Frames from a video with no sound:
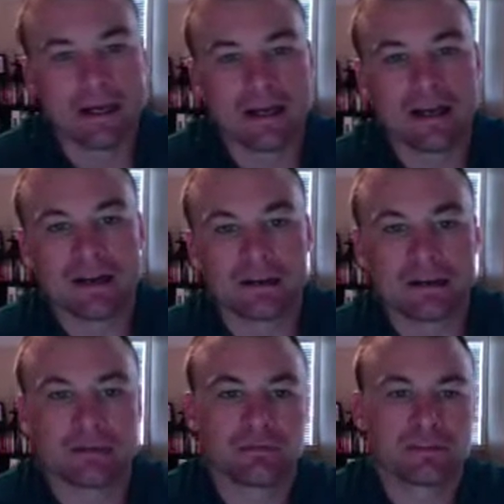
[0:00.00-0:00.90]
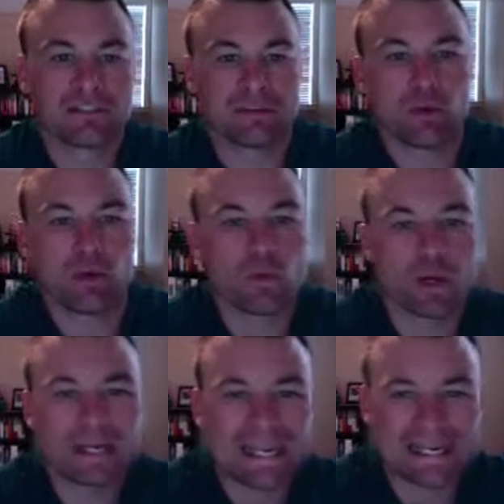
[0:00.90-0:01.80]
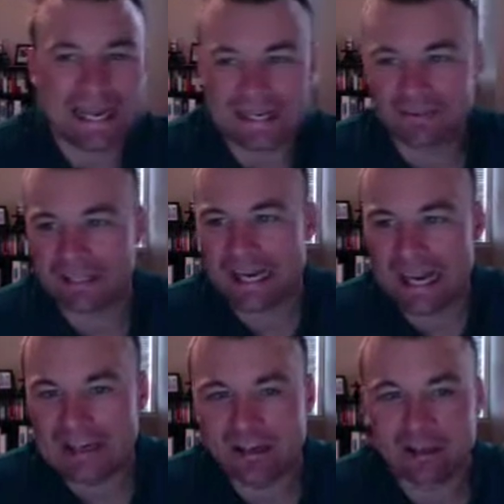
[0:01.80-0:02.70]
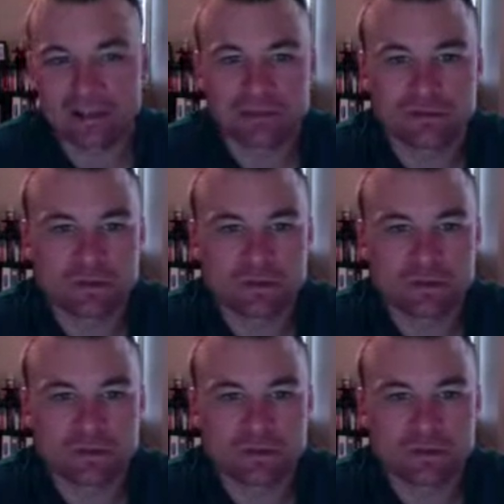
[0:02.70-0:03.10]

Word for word: uh, let's see, 0.188 of an acre,